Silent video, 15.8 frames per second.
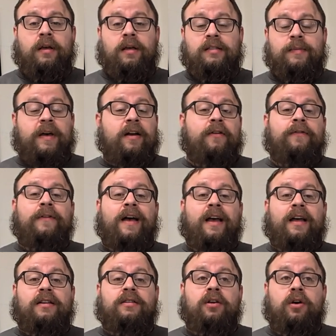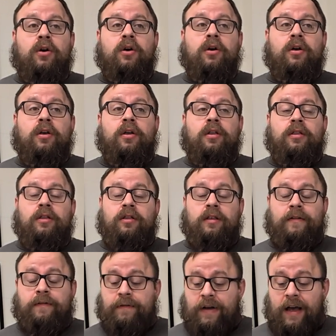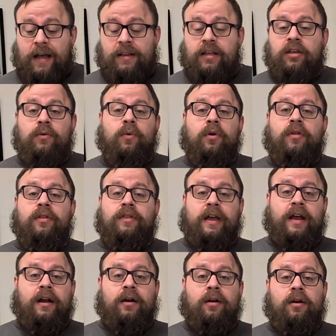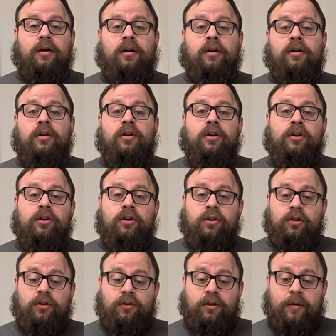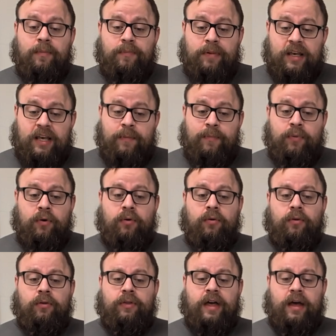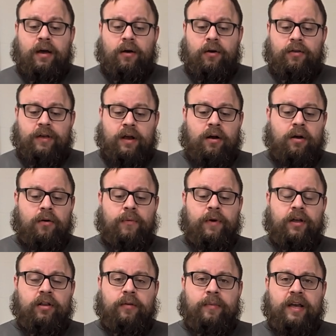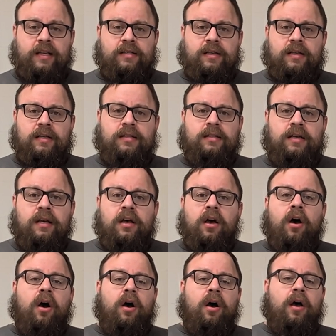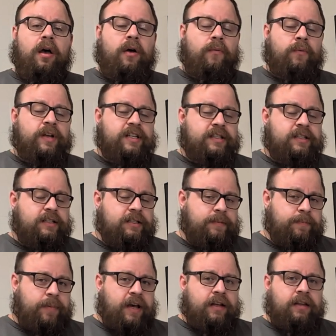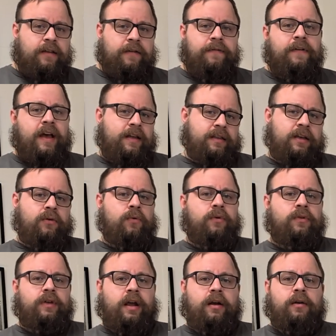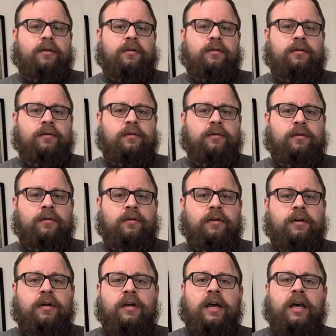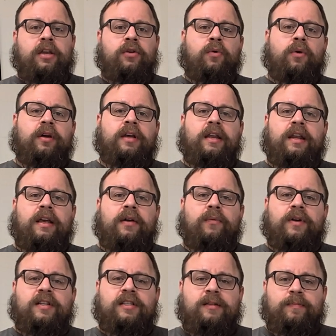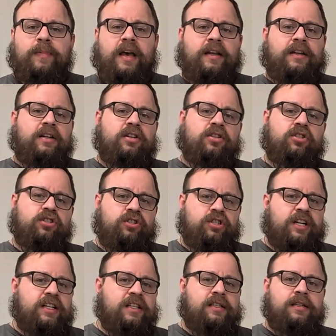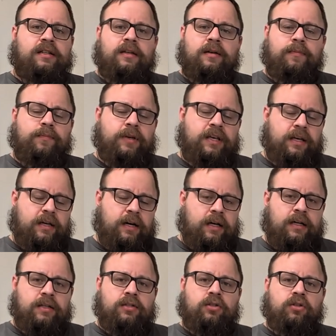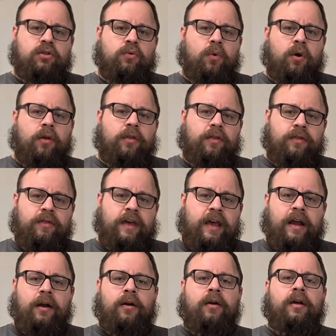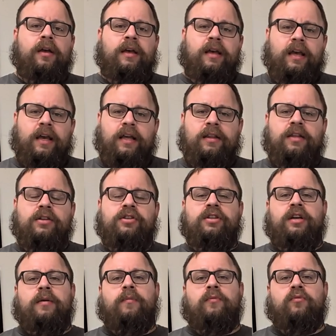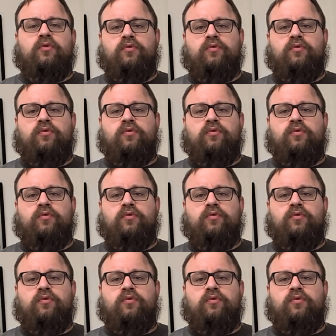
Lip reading: As a matter of fact, the fact that you are there, the people that are there on a regular basis respect the fact that you are there. And you are getting respect just because you are there in the gym